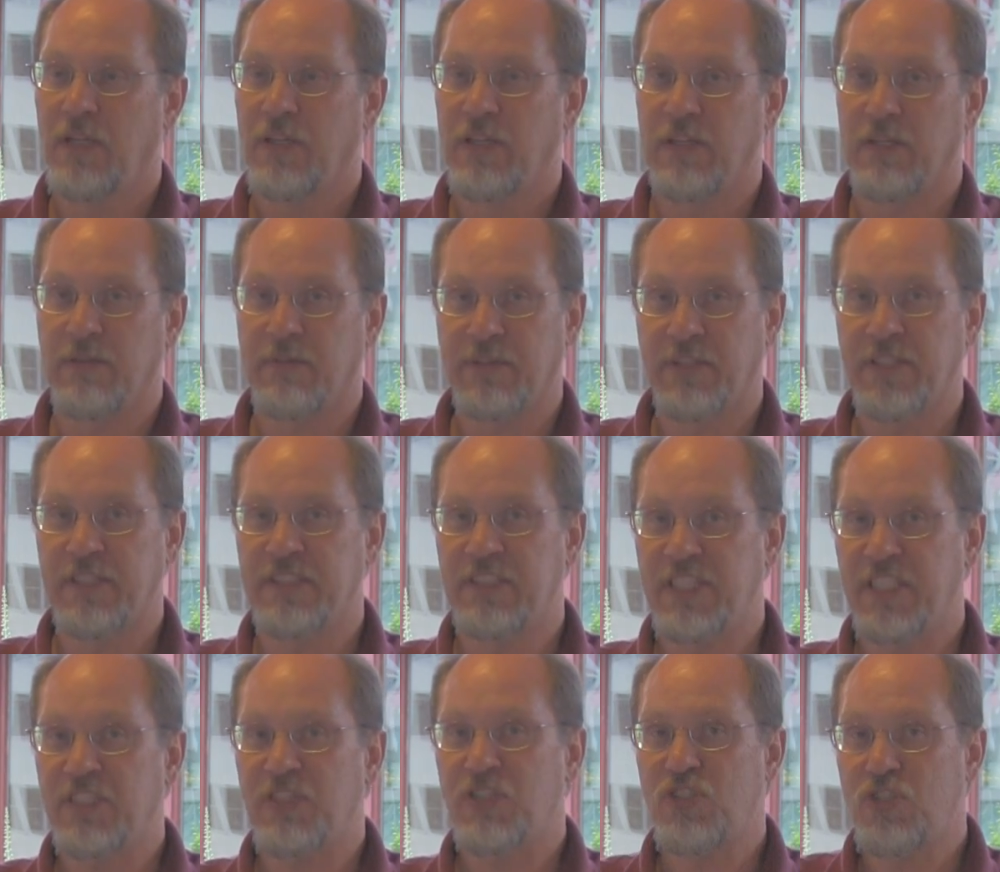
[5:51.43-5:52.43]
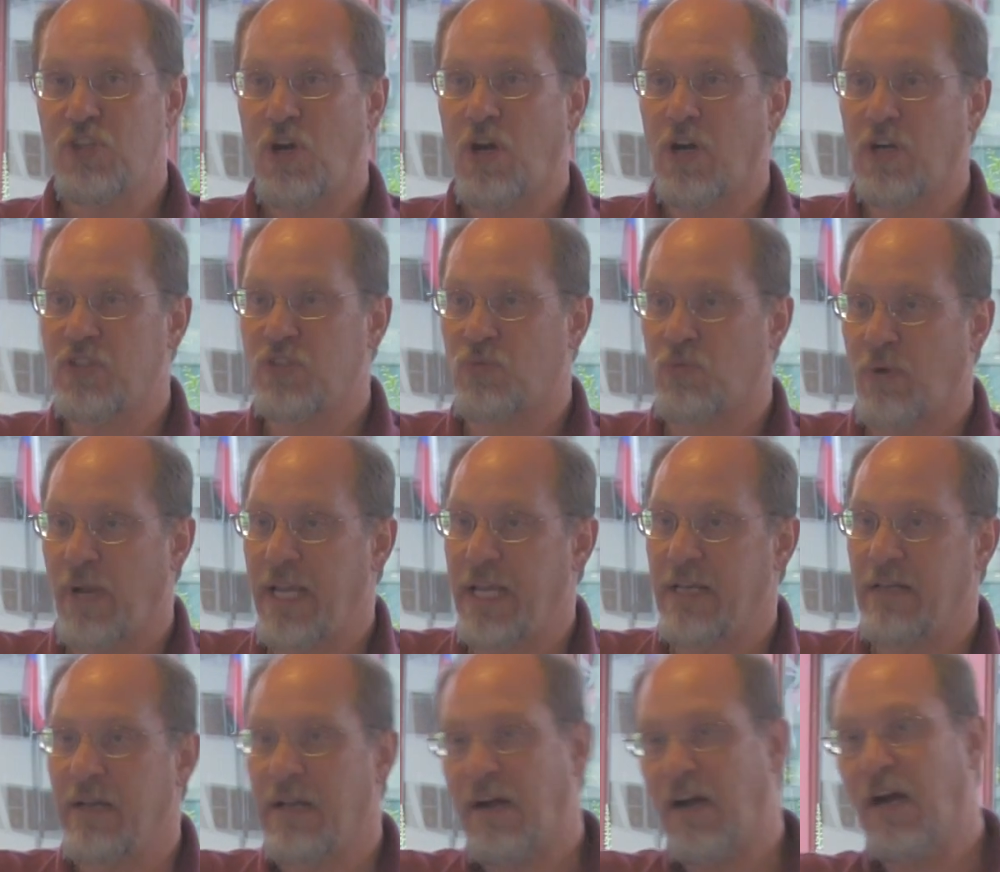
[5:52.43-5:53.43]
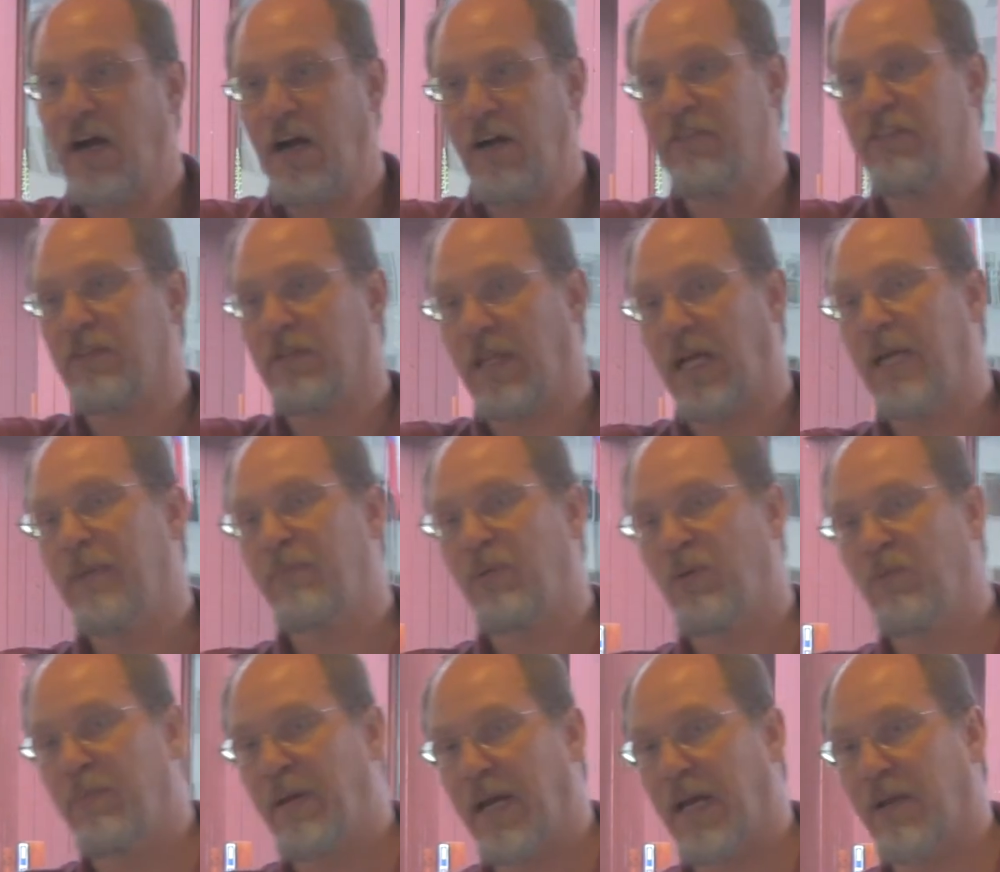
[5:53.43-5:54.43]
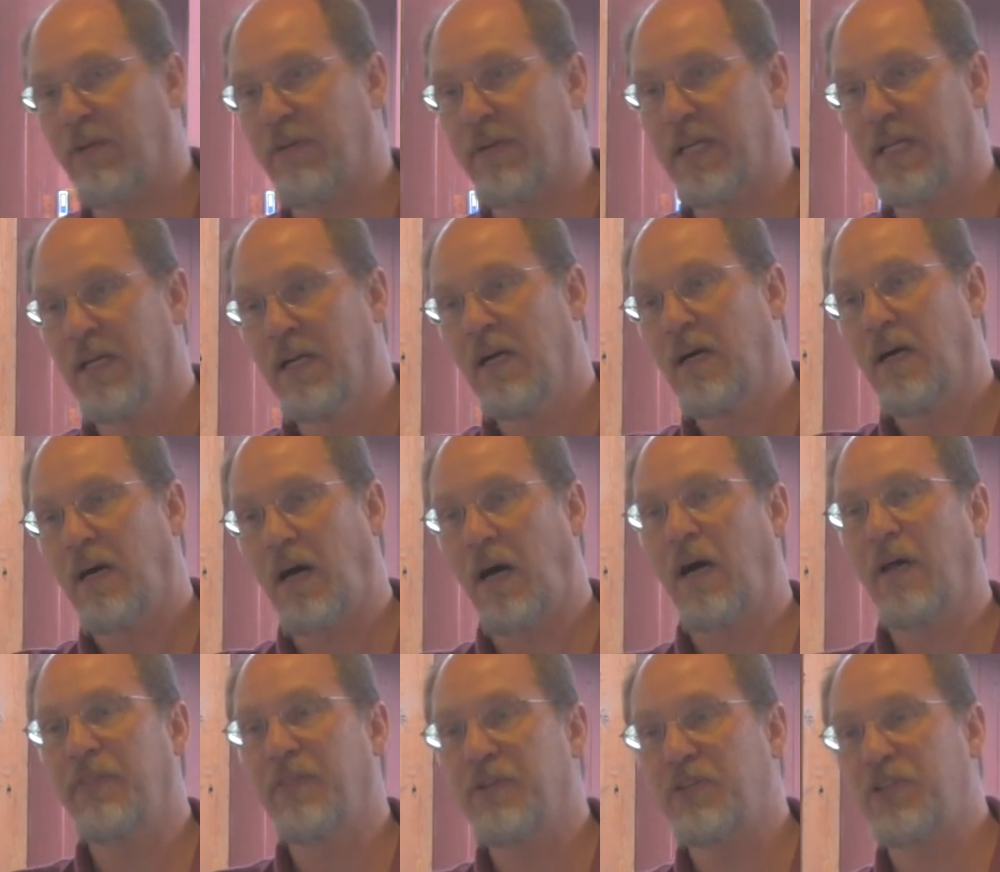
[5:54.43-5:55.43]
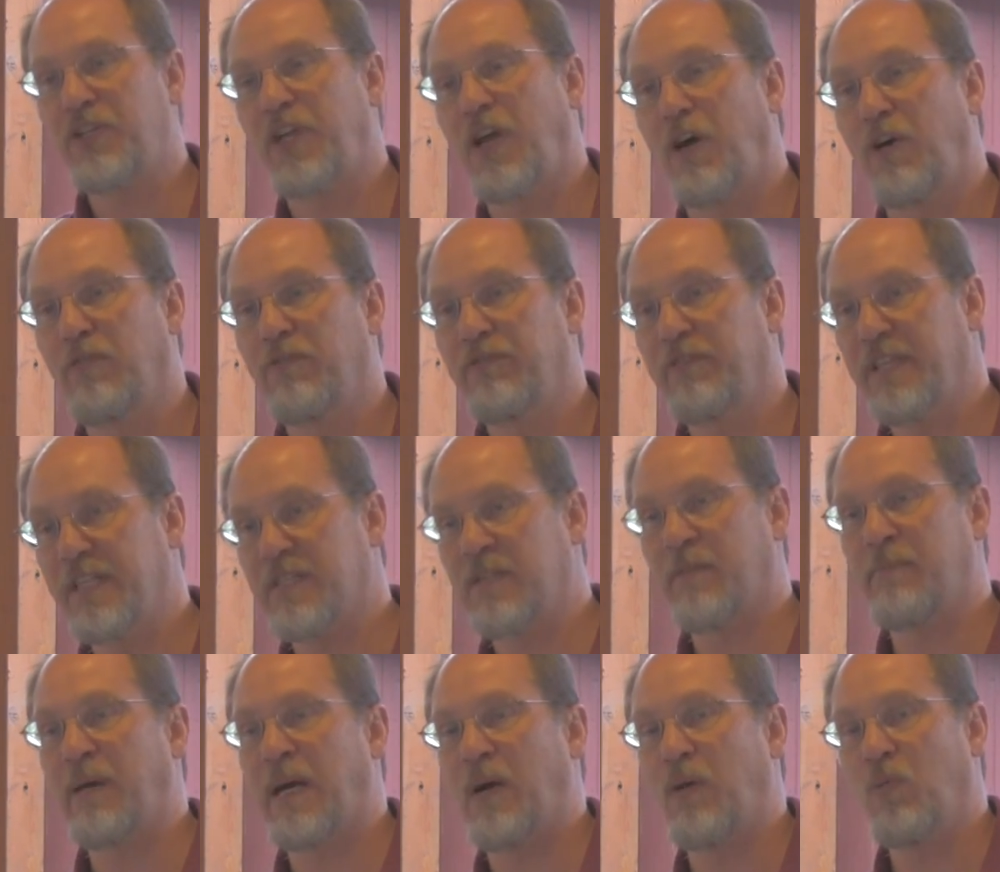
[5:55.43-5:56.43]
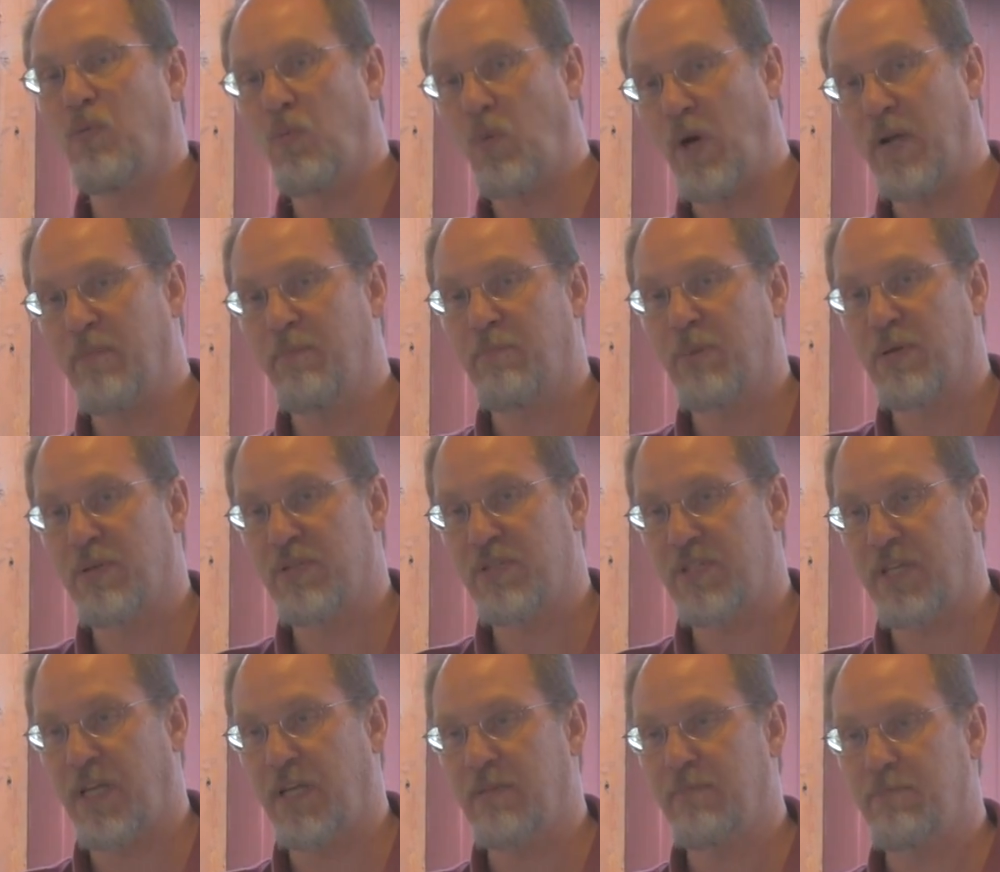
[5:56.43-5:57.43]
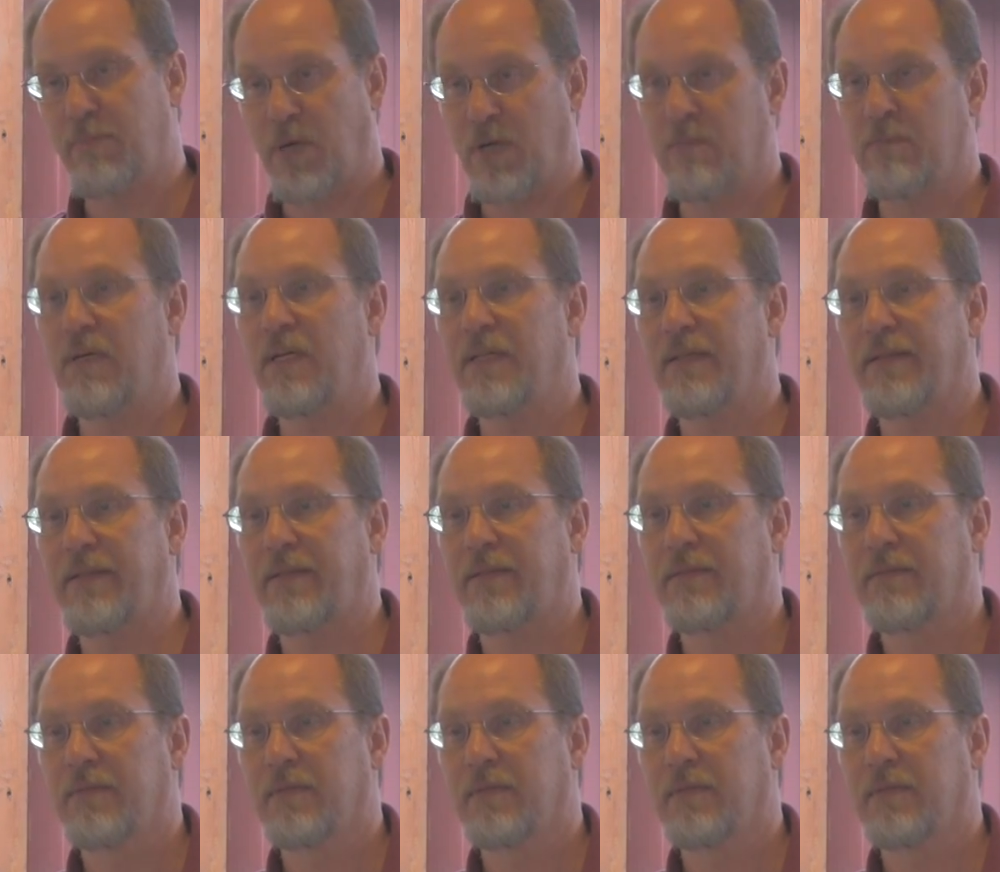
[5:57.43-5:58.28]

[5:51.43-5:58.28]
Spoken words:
The discharge rate of a LiPo battery on the shelf is about 1% per month.